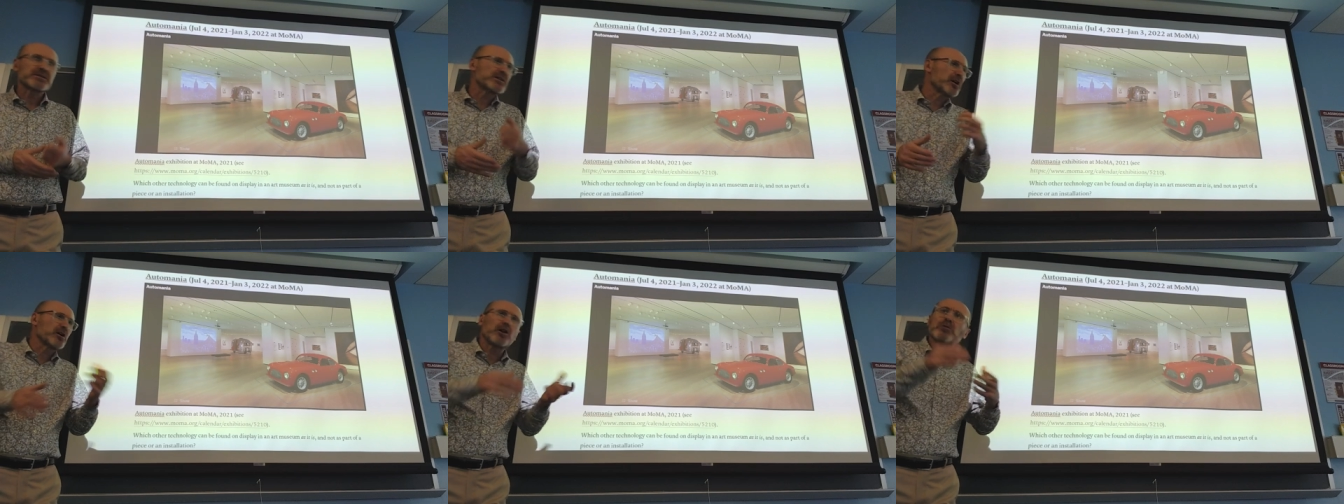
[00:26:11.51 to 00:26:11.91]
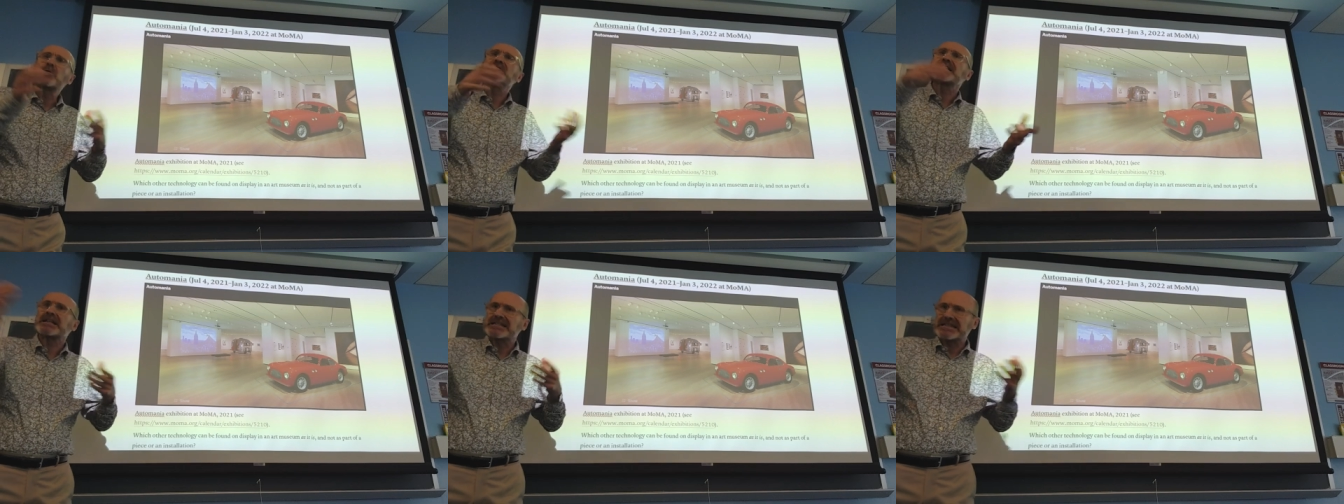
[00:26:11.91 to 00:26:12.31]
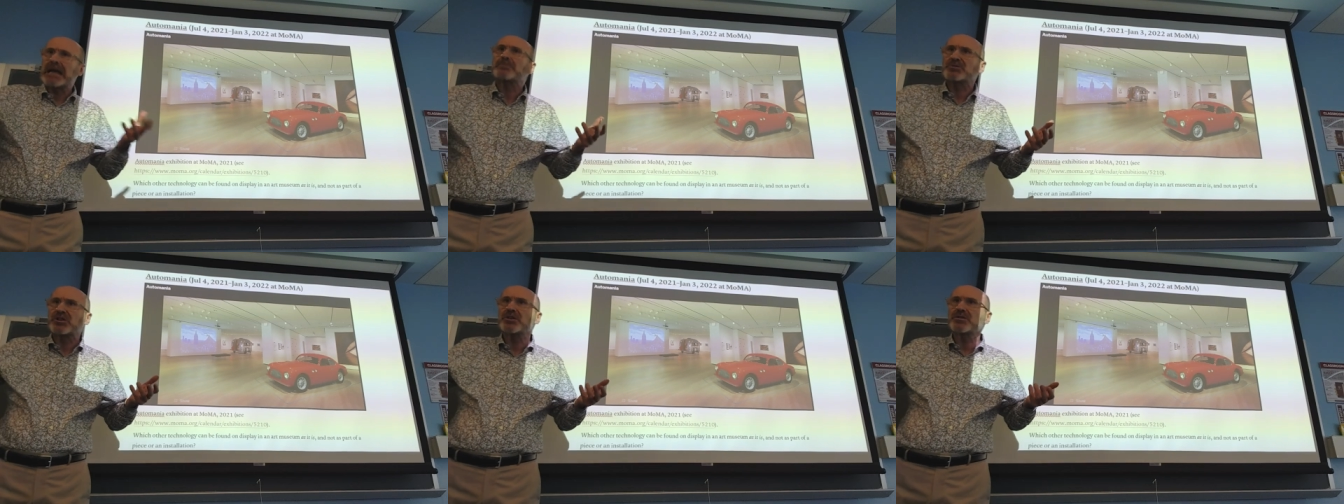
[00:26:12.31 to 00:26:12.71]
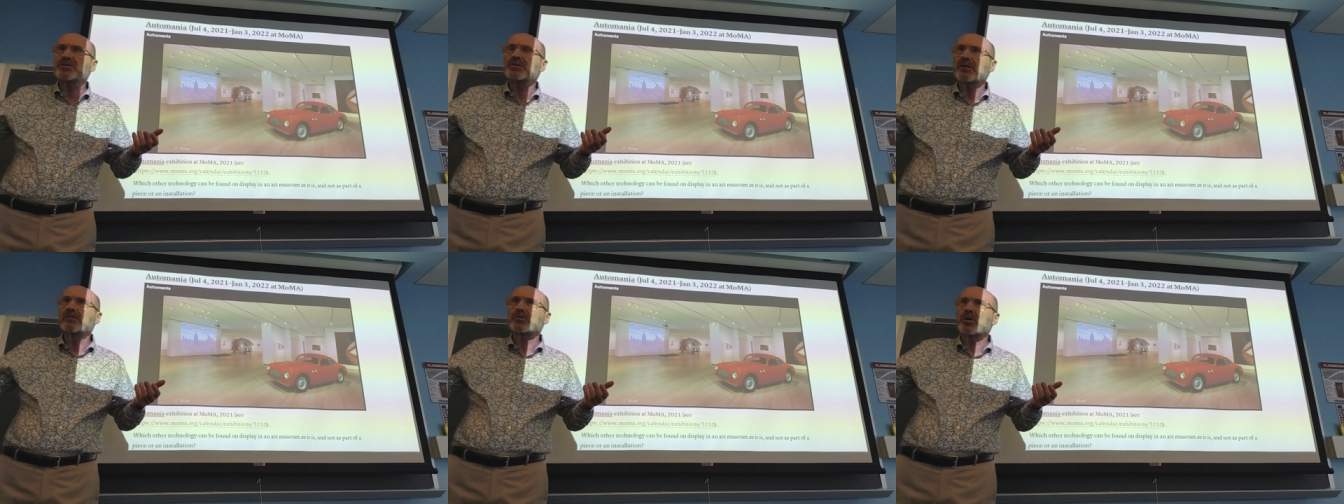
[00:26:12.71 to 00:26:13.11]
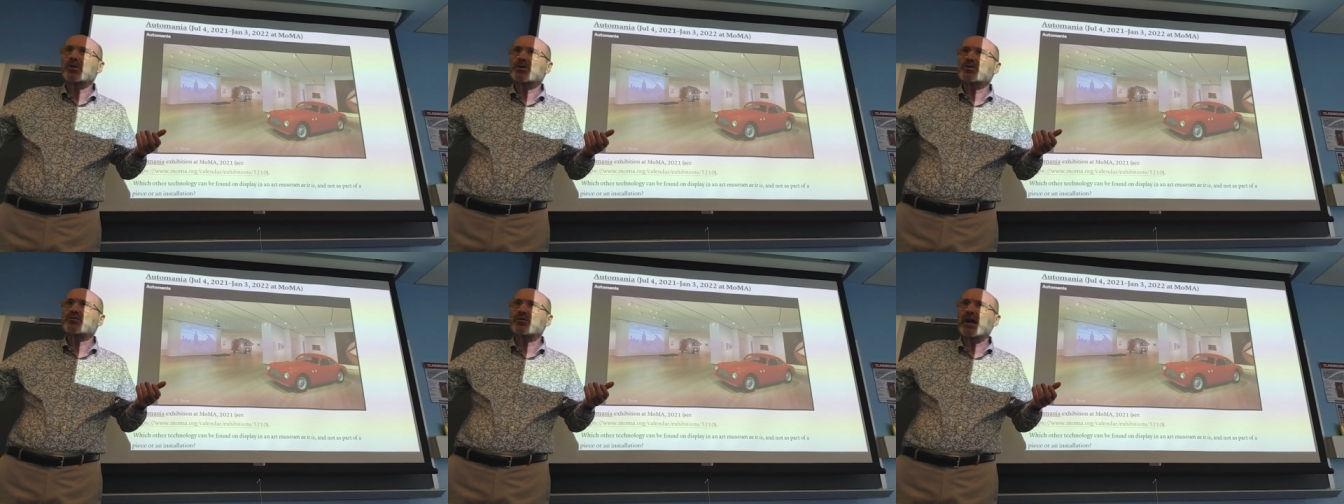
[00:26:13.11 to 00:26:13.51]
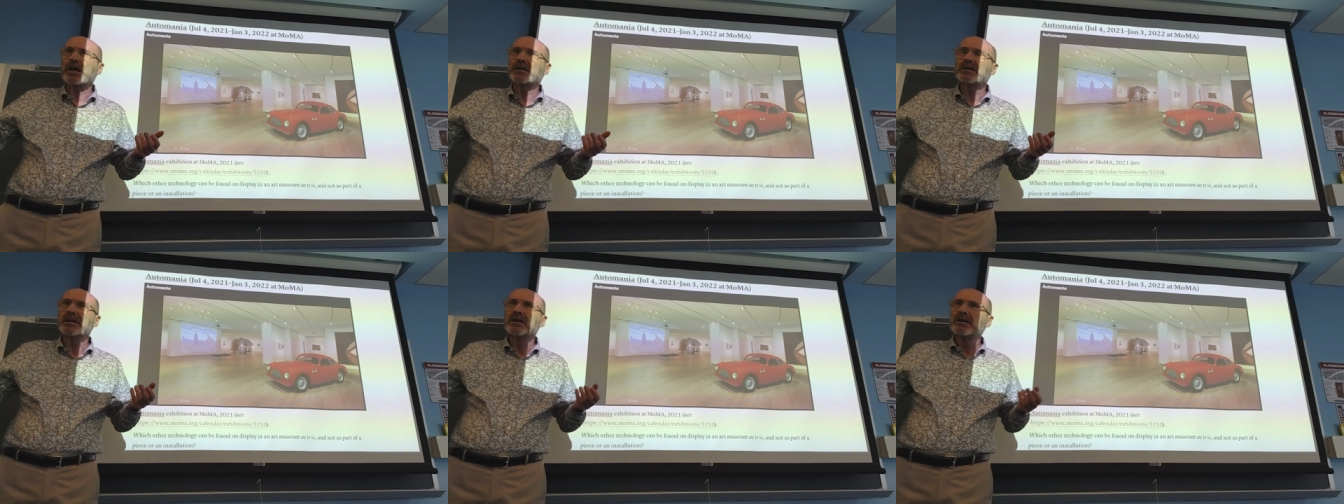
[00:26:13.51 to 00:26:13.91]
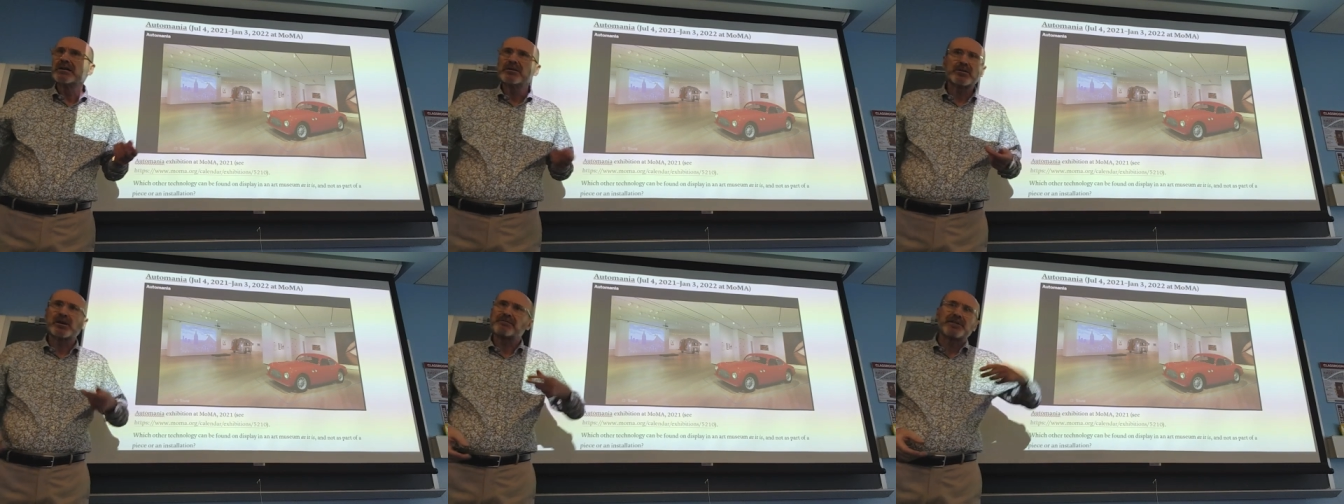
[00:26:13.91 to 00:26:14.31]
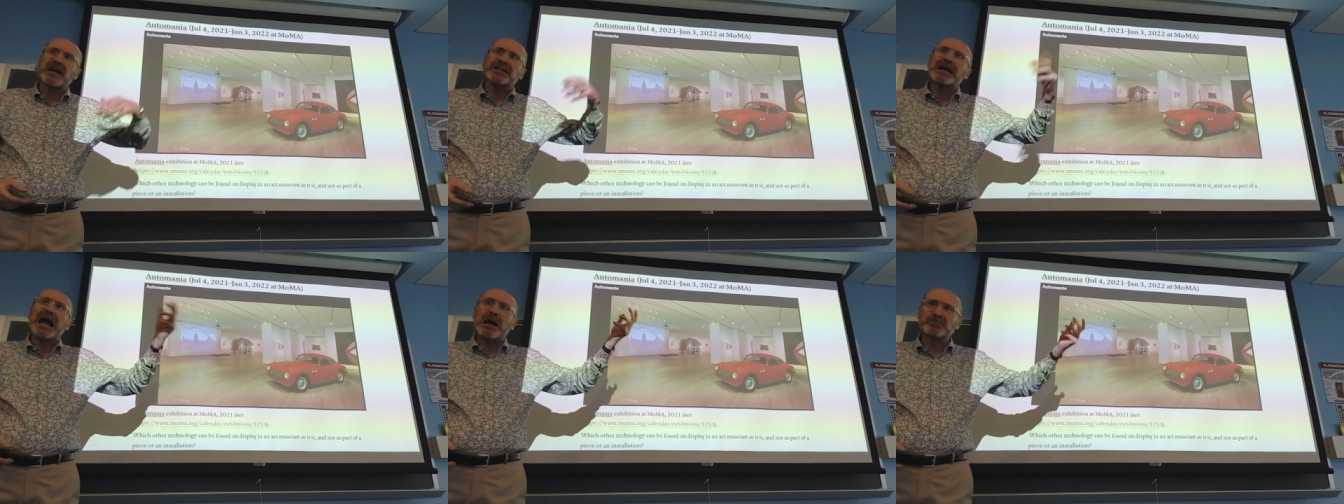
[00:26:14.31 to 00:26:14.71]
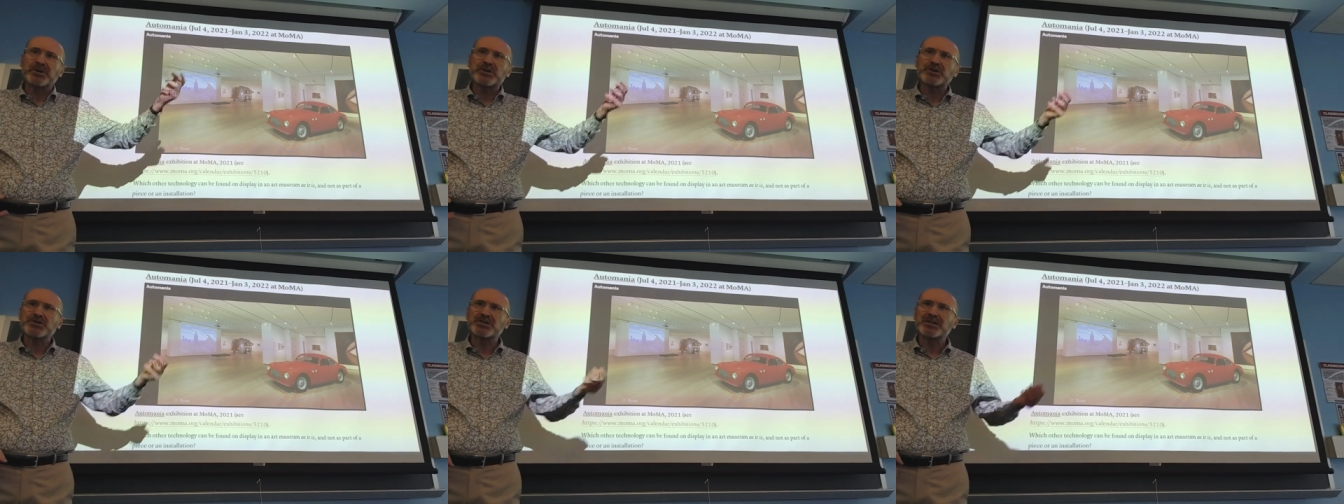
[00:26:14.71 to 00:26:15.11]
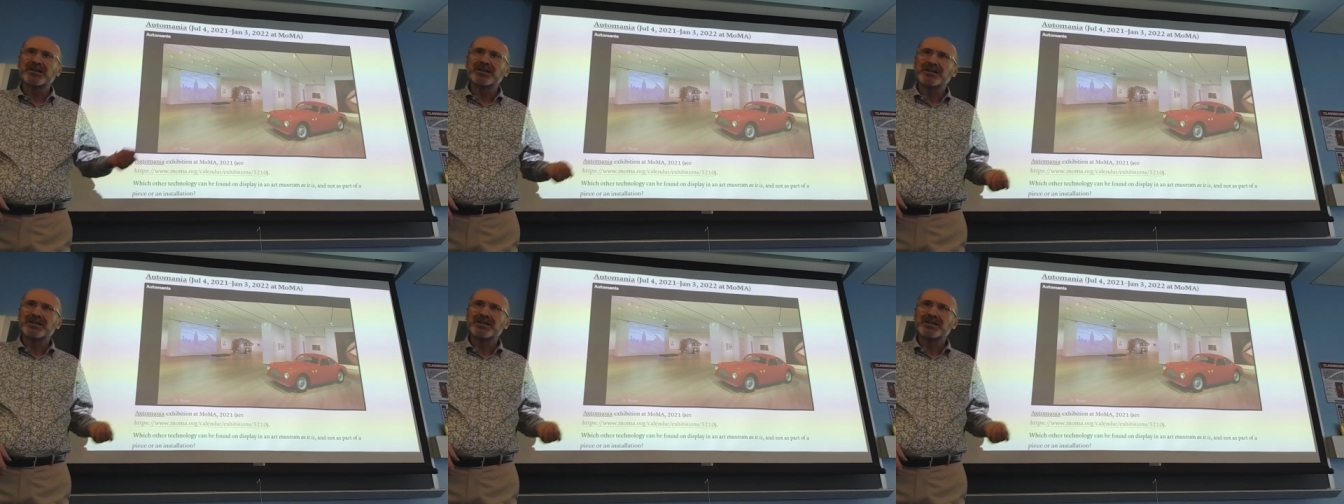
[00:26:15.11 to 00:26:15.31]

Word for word: There are always exceptions, of course, right? You can find hammers